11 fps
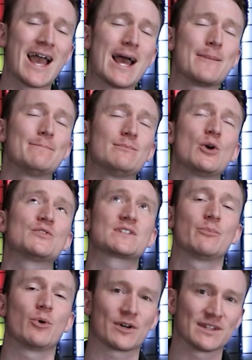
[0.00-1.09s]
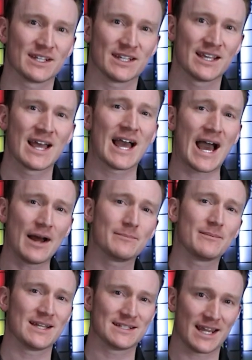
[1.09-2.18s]
and most importantly, how to
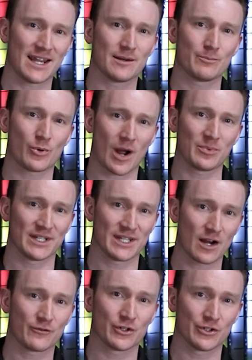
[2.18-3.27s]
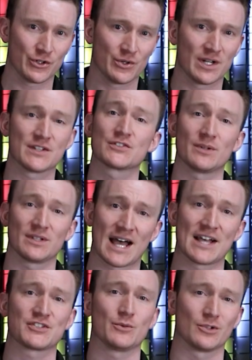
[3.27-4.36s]
maintain and properly care for your unit so it
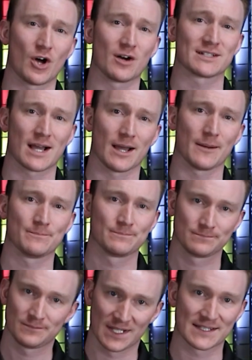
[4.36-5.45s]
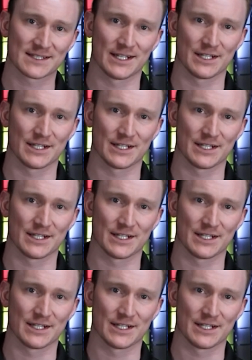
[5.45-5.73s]
lasts you a long time. Let's get